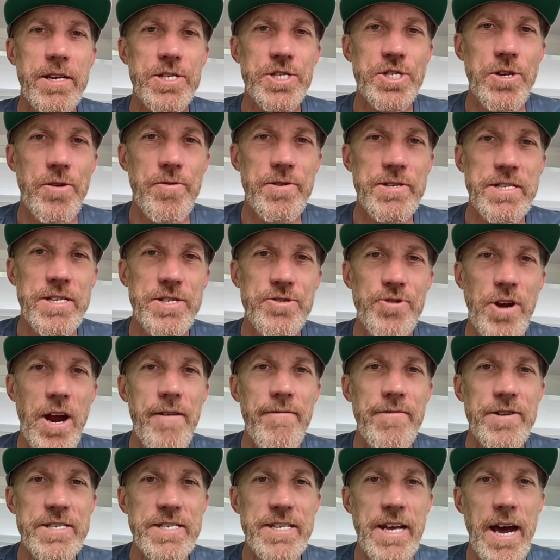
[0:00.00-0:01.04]
to show us the
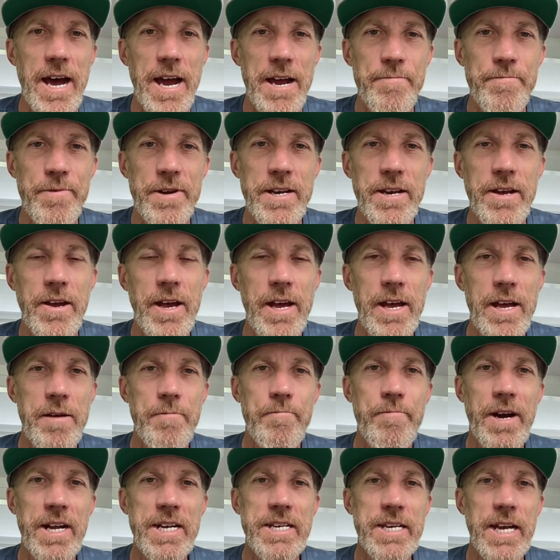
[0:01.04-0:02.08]
driver's side, but
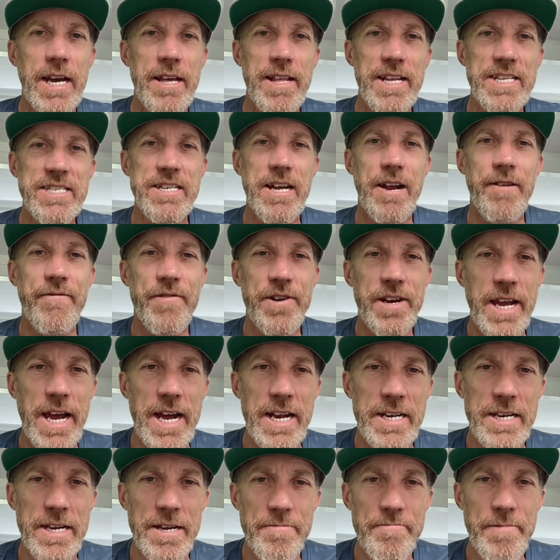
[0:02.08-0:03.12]
let's not
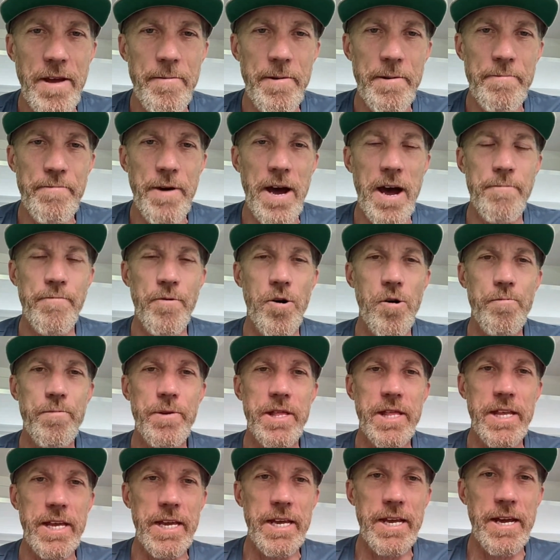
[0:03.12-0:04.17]
forget to maybe pop
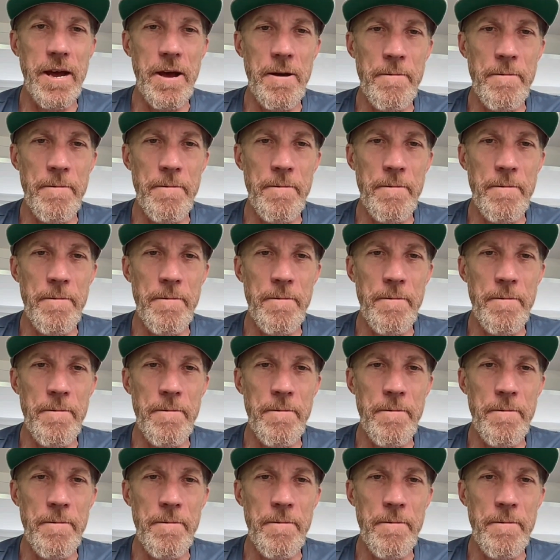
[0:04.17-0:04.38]
open the